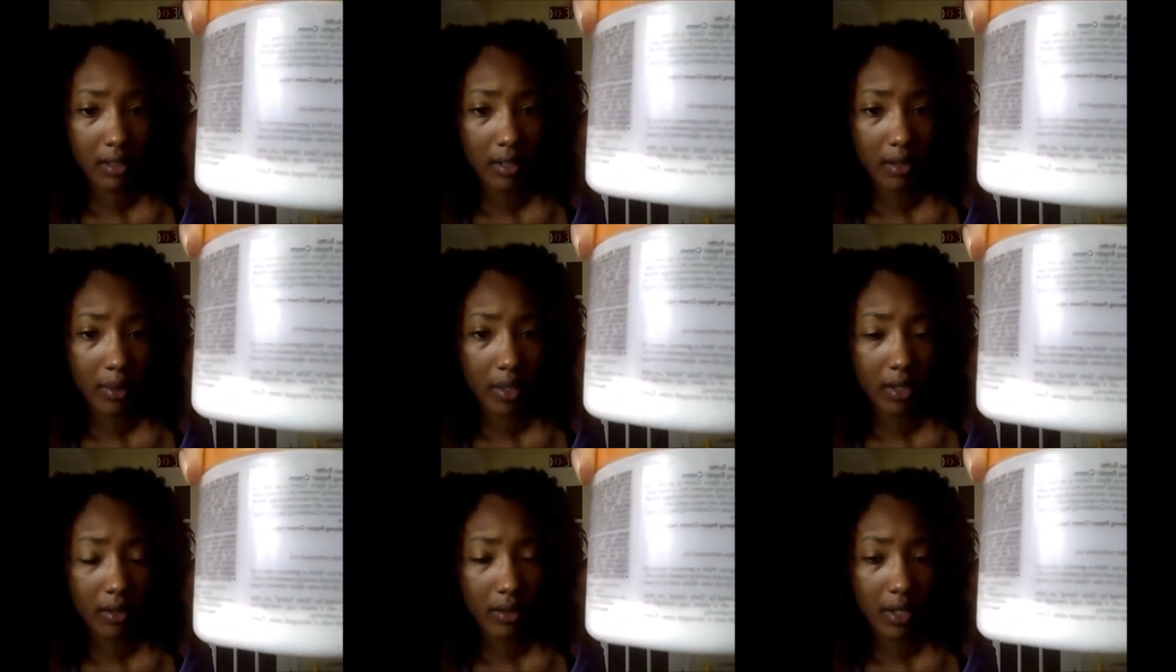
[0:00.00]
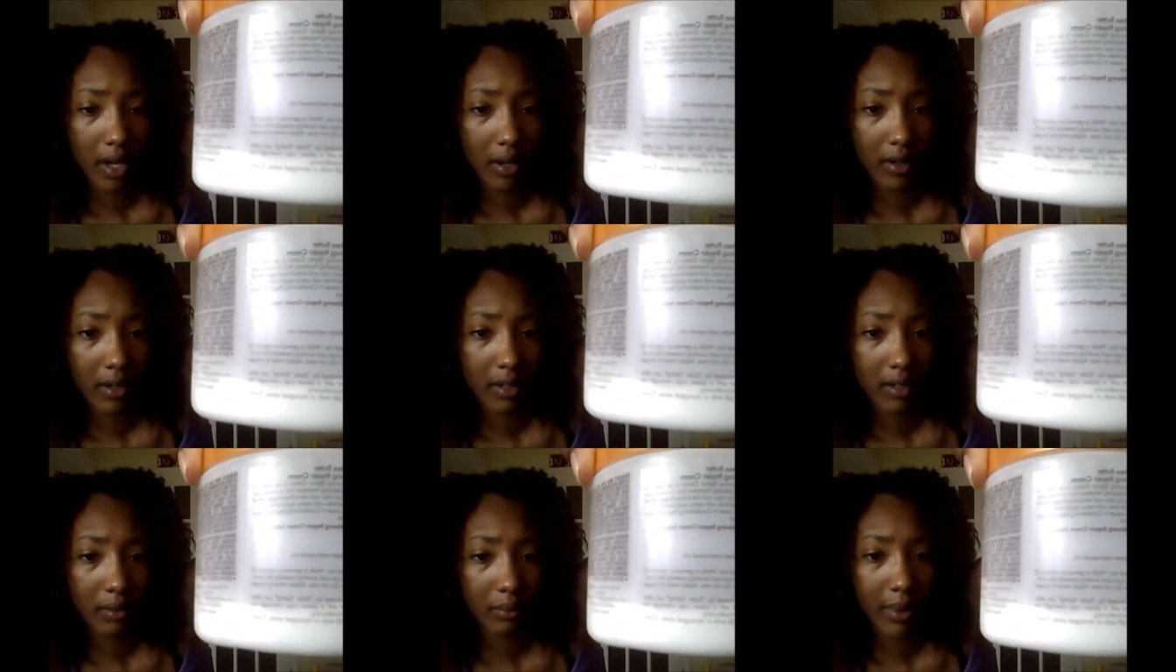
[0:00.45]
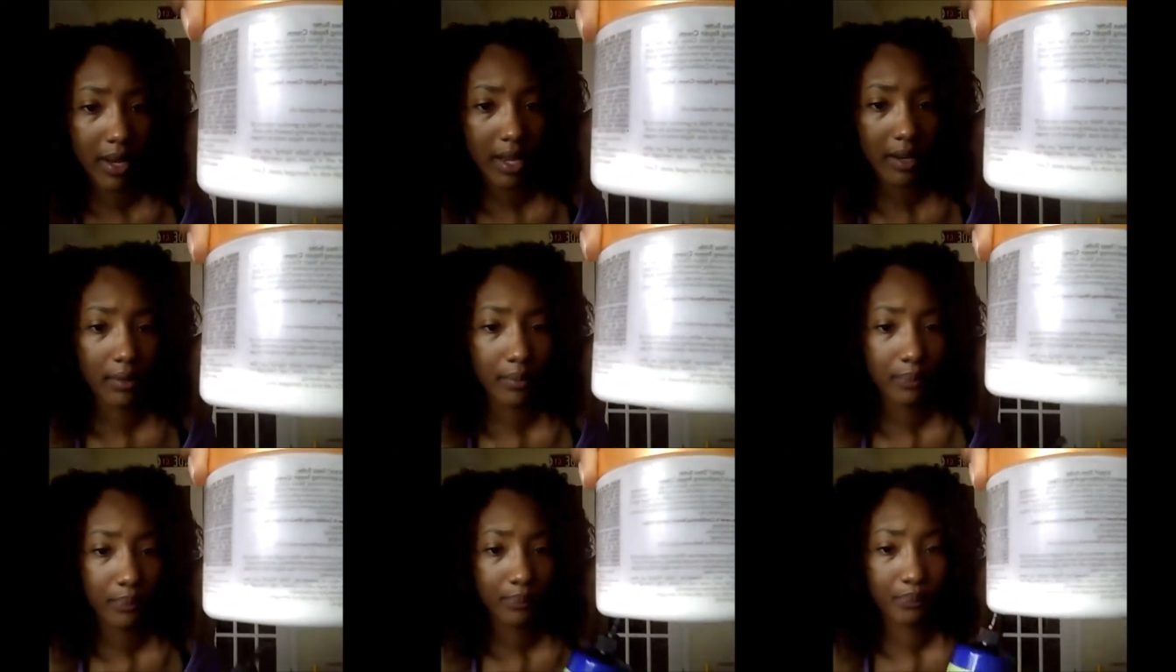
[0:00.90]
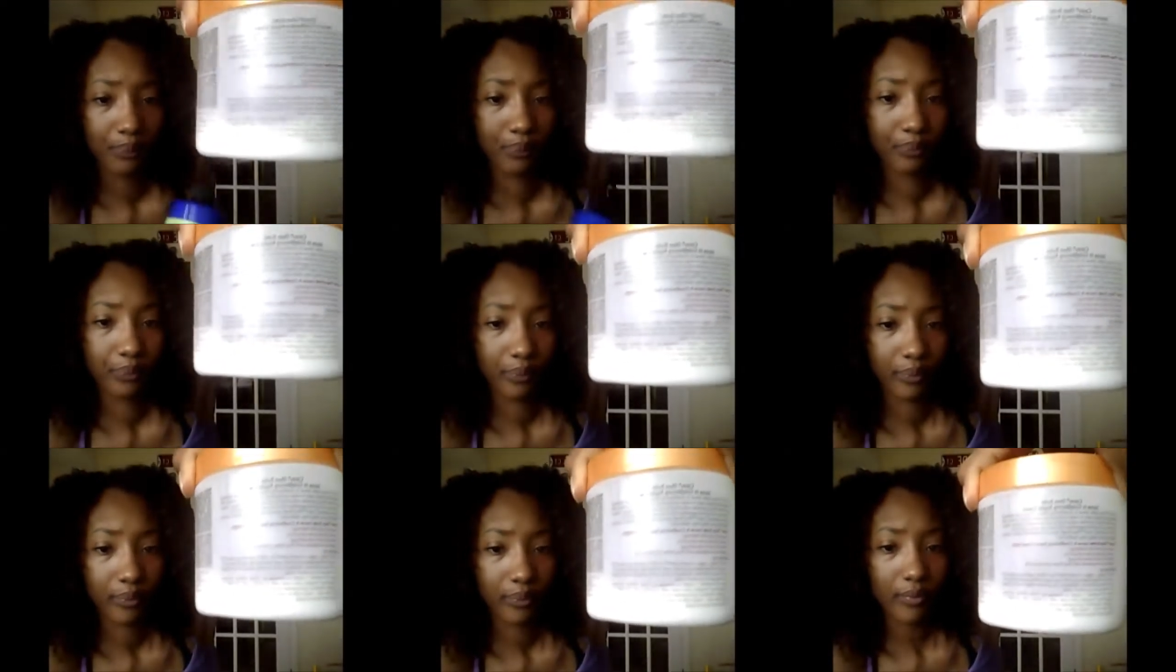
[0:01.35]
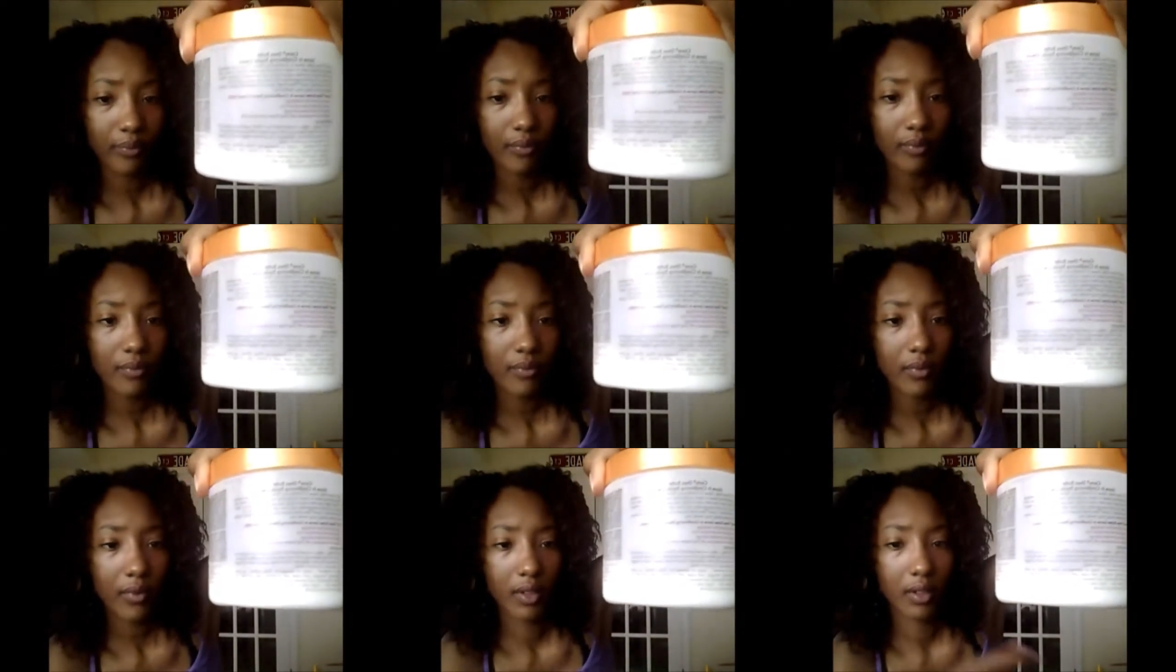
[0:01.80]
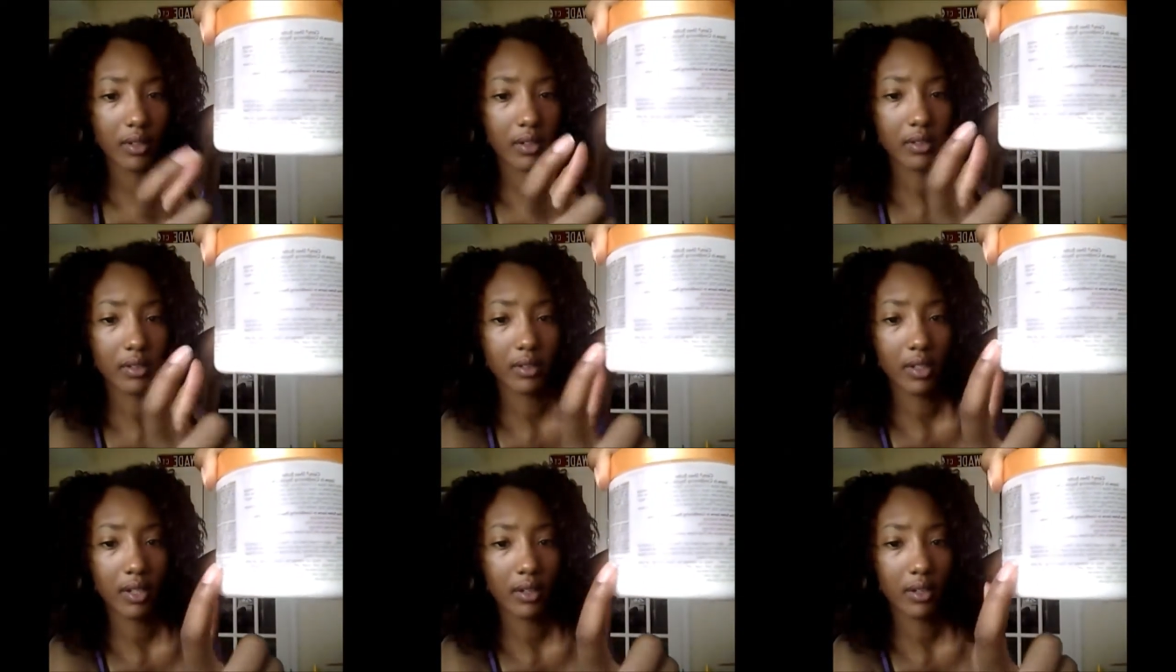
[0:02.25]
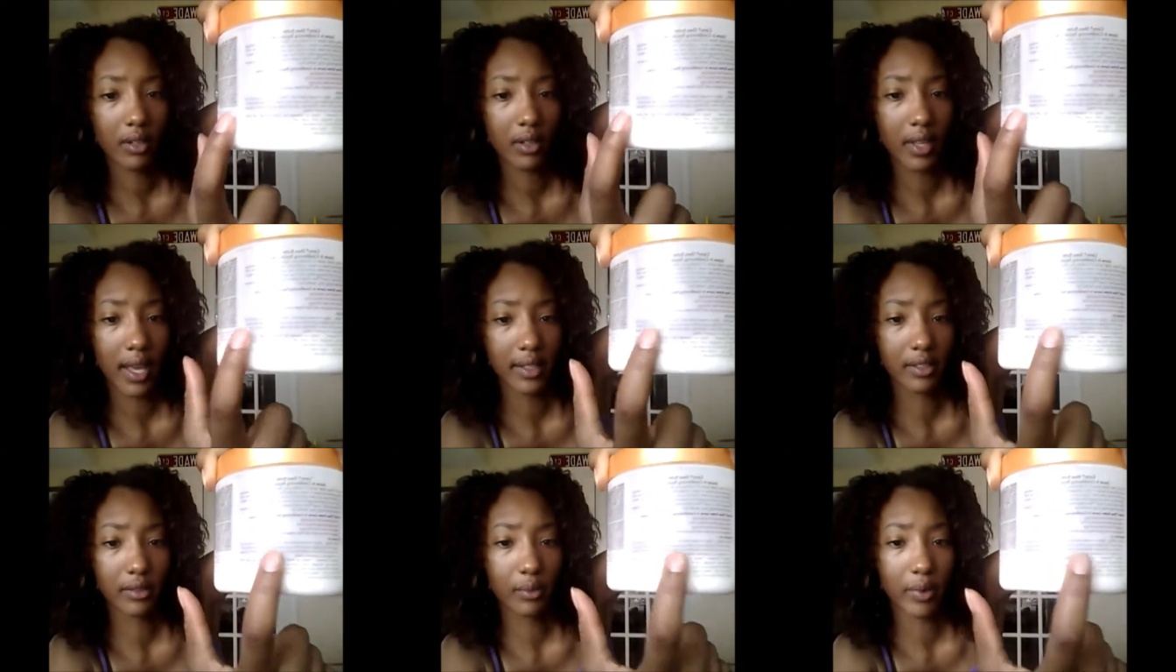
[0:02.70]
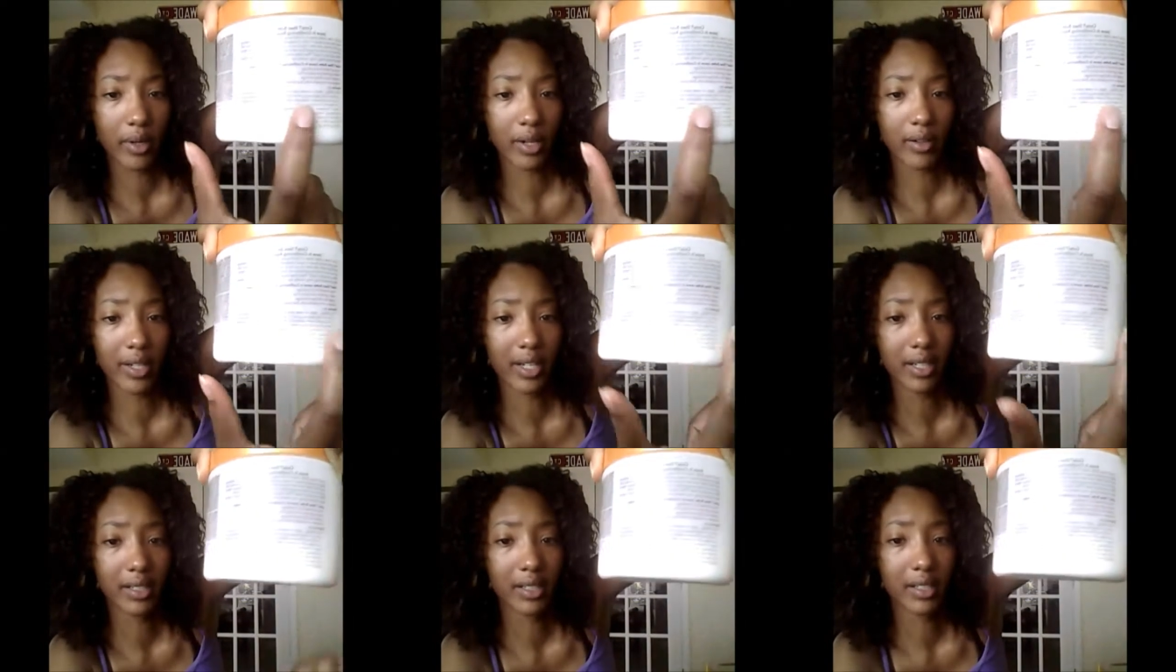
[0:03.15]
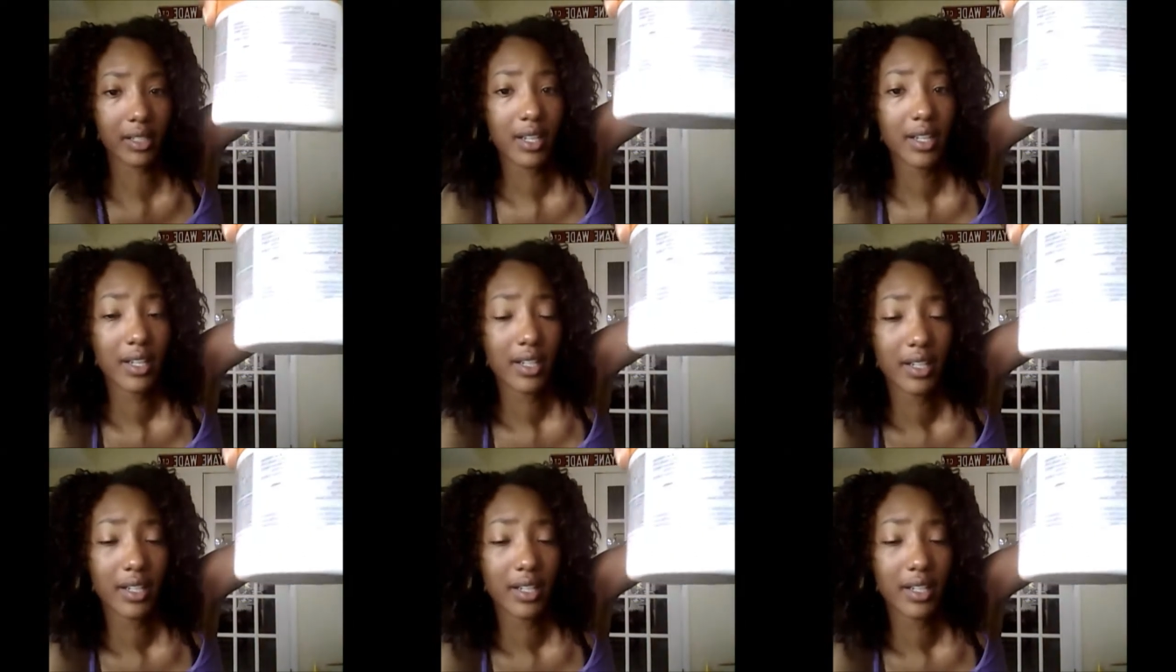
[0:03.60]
there we go down at the bottom See, that's where it is.